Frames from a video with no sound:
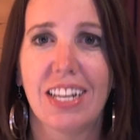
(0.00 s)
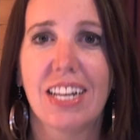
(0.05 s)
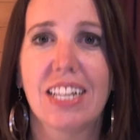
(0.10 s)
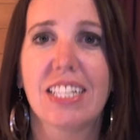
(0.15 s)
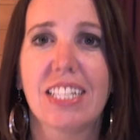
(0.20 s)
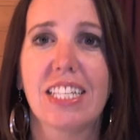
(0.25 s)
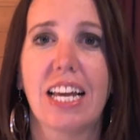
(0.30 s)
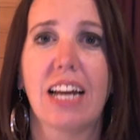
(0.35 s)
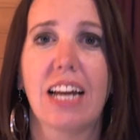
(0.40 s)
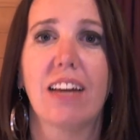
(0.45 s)

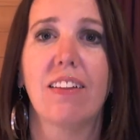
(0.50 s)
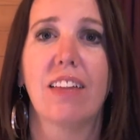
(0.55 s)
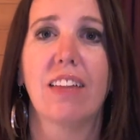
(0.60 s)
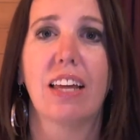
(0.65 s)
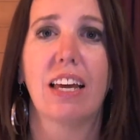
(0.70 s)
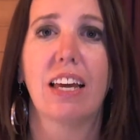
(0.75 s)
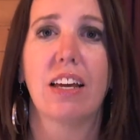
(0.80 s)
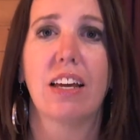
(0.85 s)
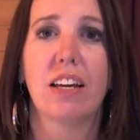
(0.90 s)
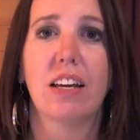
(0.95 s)

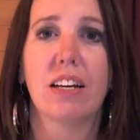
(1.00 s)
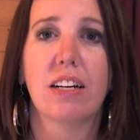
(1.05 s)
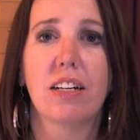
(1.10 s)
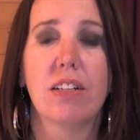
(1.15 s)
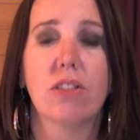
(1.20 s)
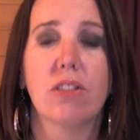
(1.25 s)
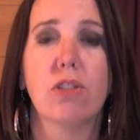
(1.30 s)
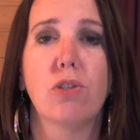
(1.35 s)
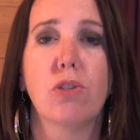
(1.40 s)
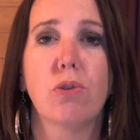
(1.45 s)
Secondly,
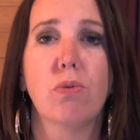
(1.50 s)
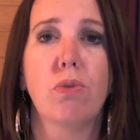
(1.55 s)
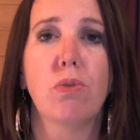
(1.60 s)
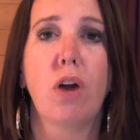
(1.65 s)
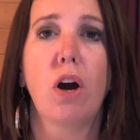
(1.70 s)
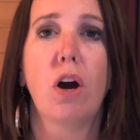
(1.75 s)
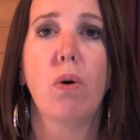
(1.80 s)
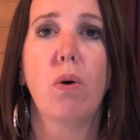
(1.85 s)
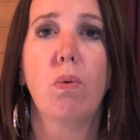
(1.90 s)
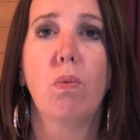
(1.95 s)
did you
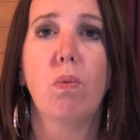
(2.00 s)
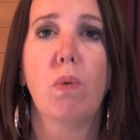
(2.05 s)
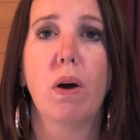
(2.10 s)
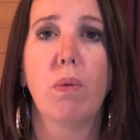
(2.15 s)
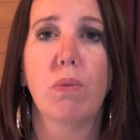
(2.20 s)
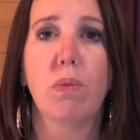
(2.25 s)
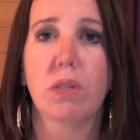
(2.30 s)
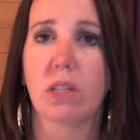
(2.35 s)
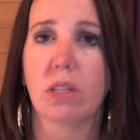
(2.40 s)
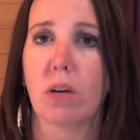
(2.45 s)
know
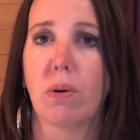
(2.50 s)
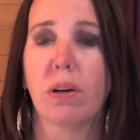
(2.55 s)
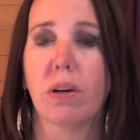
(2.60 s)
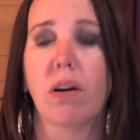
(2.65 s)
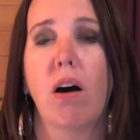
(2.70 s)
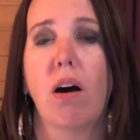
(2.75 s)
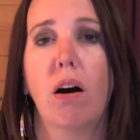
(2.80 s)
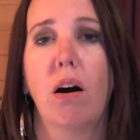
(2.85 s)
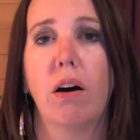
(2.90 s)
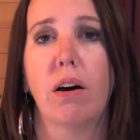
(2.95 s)
what was going
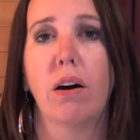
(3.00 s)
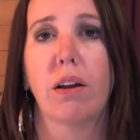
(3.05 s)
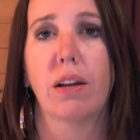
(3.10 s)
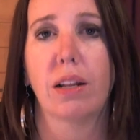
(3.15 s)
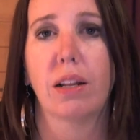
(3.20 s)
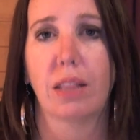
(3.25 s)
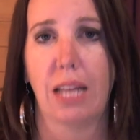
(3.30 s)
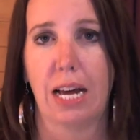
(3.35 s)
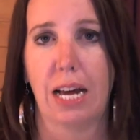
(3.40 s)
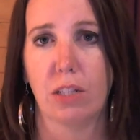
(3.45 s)

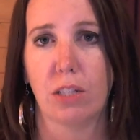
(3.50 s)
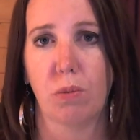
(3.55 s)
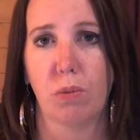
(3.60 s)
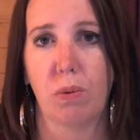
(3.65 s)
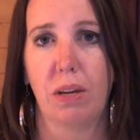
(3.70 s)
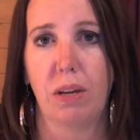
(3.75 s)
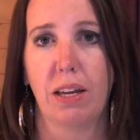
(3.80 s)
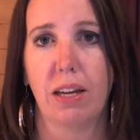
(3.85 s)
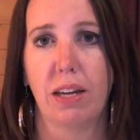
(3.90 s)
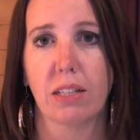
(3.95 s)
on last
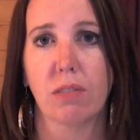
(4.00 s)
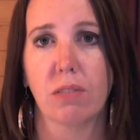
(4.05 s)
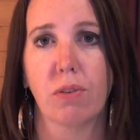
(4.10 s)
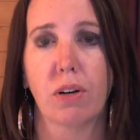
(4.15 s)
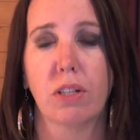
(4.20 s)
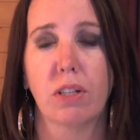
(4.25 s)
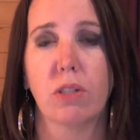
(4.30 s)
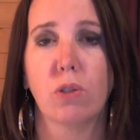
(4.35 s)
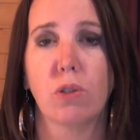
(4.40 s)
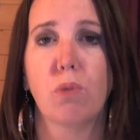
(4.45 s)
week? As
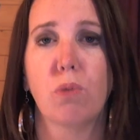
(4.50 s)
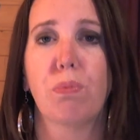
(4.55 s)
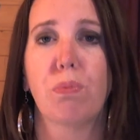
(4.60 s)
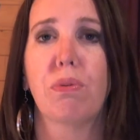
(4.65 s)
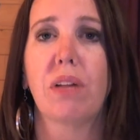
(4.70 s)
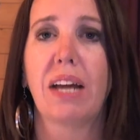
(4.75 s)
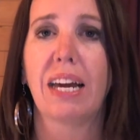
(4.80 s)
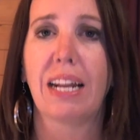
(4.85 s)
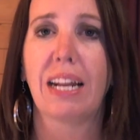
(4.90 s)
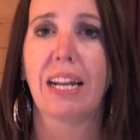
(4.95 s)
far as, did you
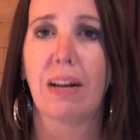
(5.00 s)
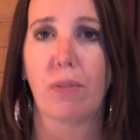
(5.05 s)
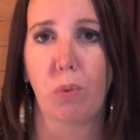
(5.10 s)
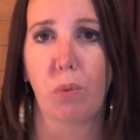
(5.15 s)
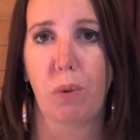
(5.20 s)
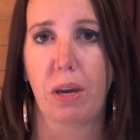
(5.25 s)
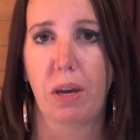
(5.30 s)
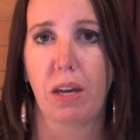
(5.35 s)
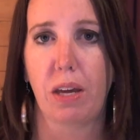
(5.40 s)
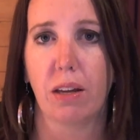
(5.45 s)
plan out
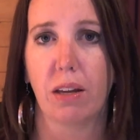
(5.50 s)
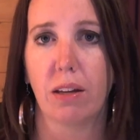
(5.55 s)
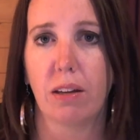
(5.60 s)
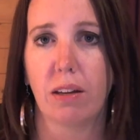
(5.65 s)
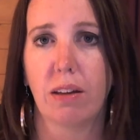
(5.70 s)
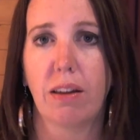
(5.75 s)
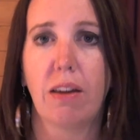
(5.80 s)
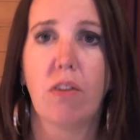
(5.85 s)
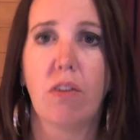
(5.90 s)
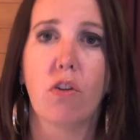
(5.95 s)
the week?
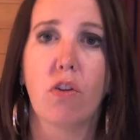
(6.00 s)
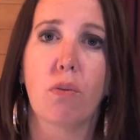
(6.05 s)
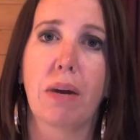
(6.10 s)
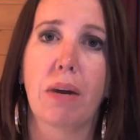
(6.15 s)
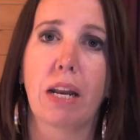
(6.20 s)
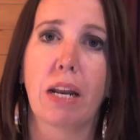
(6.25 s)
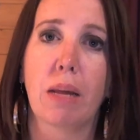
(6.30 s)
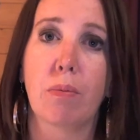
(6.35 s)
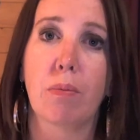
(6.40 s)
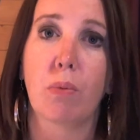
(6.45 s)
Either
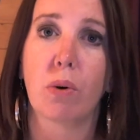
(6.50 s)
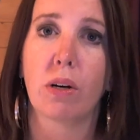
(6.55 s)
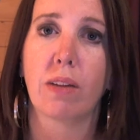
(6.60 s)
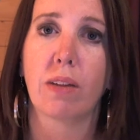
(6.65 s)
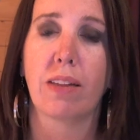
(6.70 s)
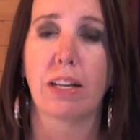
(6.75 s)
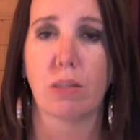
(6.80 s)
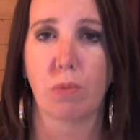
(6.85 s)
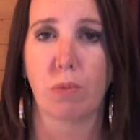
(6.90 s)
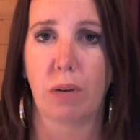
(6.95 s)
Monday morning,
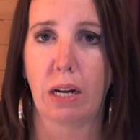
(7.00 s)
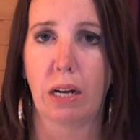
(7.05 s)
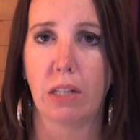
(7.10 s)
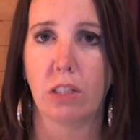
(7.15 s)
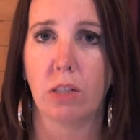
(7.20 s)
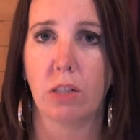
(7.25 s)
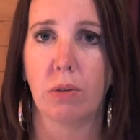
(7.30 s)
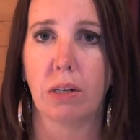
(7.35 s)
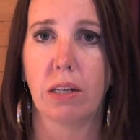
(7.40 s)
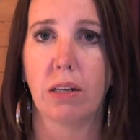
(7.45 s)
that's when I
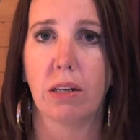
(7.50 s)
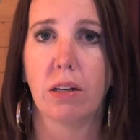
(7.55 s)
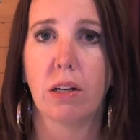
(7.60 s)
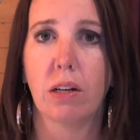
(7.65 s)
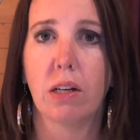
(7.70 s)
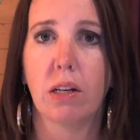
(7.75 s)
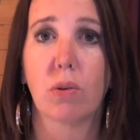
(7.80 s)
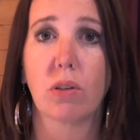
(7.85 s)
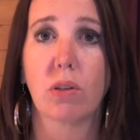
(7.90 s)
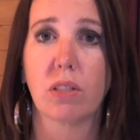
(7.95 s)
do it,
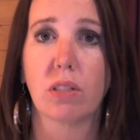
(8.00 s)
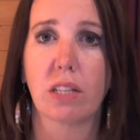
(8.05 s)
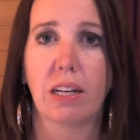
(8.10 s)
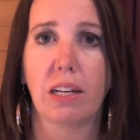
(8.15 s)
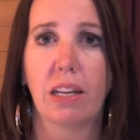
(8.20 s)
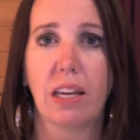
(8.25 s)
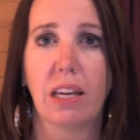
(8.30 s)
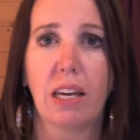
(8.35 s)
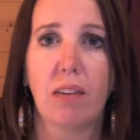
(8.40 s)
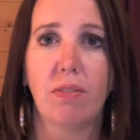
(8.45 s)
or
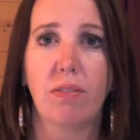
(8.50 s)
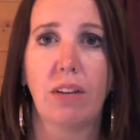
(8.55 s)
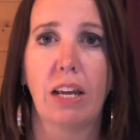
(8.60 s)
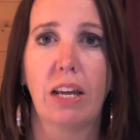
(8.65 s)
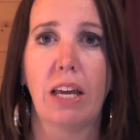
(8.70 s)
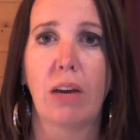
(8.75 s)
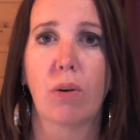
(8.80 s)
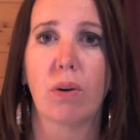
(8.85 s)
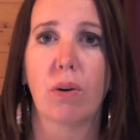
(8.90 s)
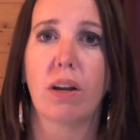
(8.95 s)
Sunday
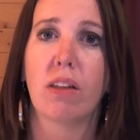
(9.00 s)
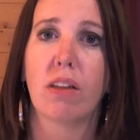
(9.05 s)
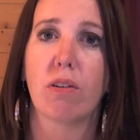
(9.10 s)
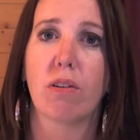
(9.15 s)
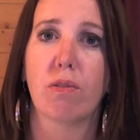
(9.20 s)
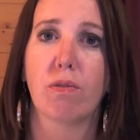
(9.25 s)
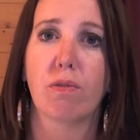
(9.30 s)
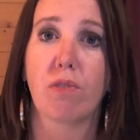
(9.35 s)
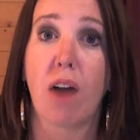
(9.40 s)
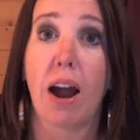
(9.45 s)
evening, or
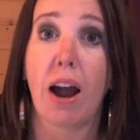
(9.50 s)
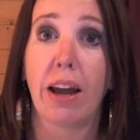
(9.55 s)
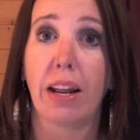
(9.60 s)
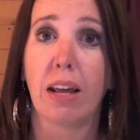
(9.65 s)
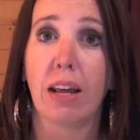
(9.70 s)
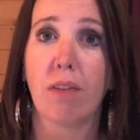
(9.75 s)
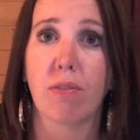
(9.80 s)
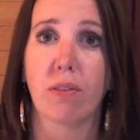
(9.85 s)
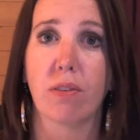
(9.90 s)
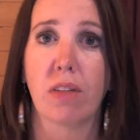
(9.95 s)
either
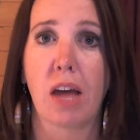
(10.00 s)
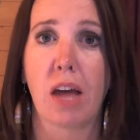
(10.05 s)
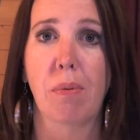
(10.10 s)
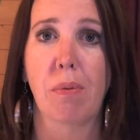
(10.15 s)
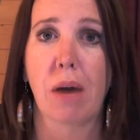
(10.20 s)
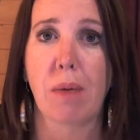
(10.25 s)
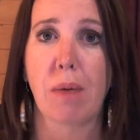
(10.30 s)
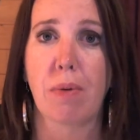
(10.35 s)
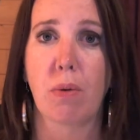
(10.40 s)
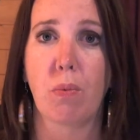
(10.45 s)
Friday for the
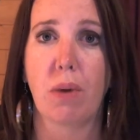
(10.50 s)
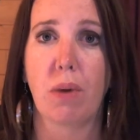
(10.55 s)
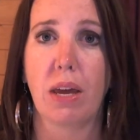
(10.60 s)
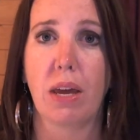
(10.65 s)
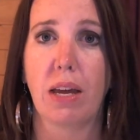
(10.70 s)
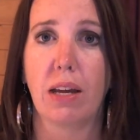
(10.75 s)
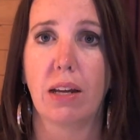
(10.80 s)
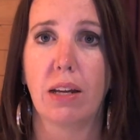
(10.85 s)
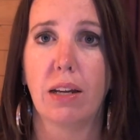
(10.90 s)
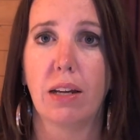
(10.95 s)
upcoming
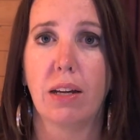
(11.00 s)
week.